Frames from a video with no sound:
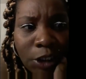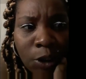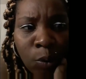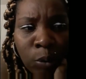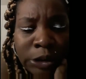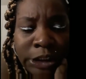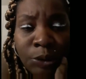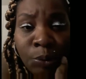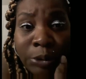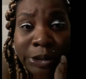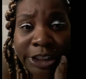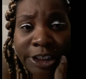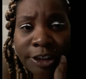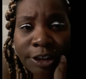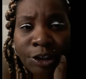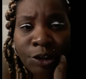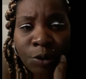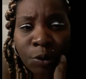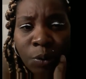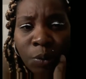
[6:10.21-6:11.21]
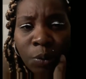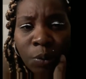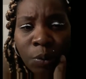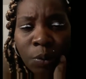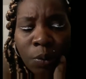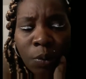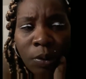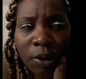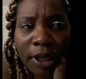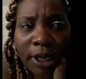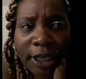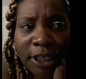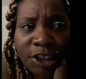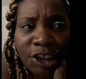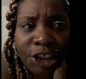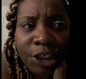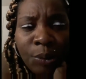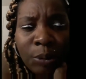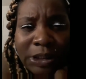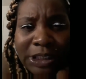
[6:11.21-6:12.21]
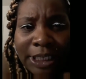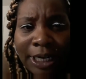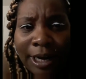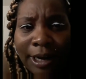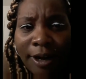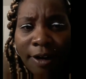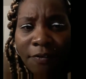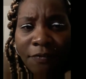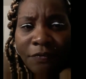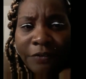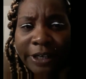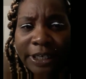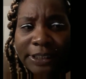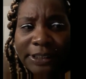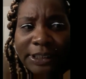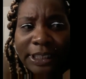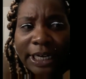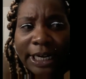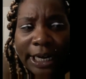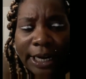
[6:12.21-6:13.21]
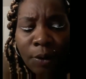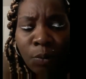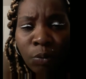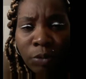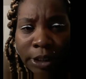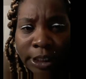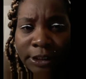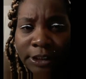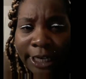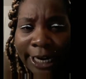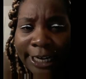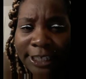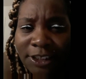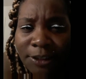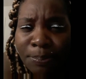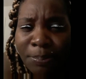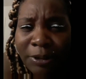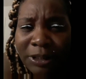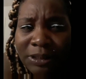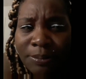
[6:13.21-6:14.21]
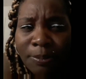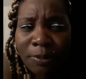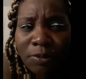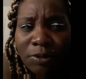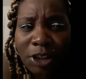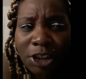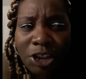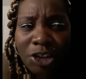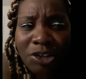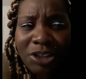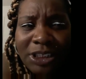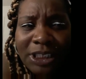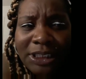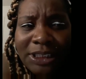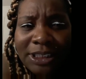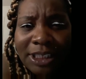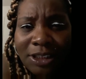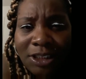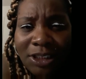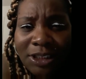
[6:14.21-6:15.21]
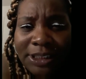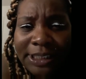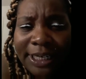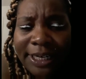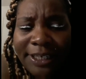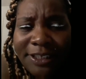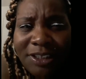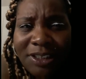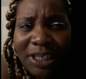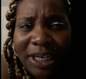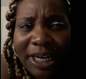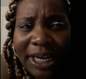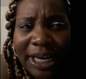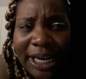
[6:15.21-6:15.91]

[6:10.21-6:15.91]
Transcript: When she went to the school, she went to the office and asked the principal, did you see such and such?